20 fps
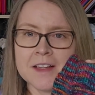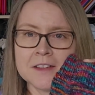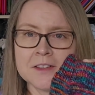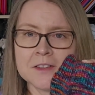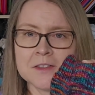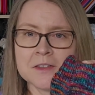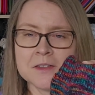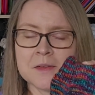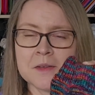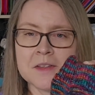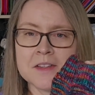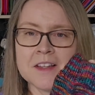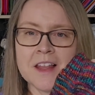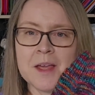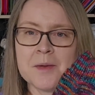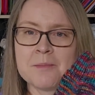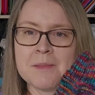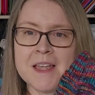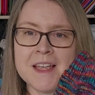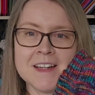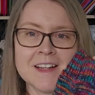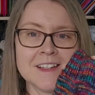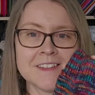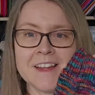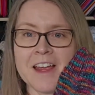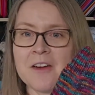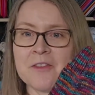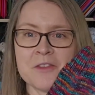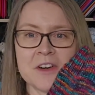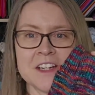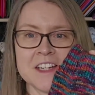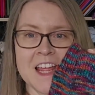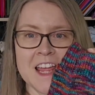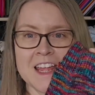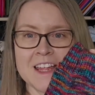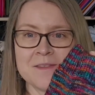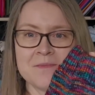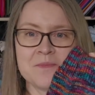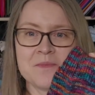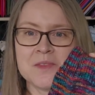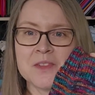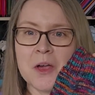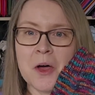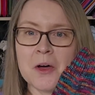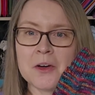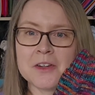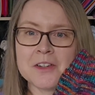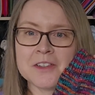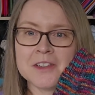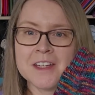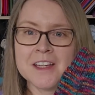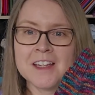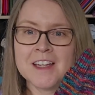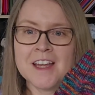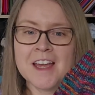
it's something like Mina's Everyday Sock,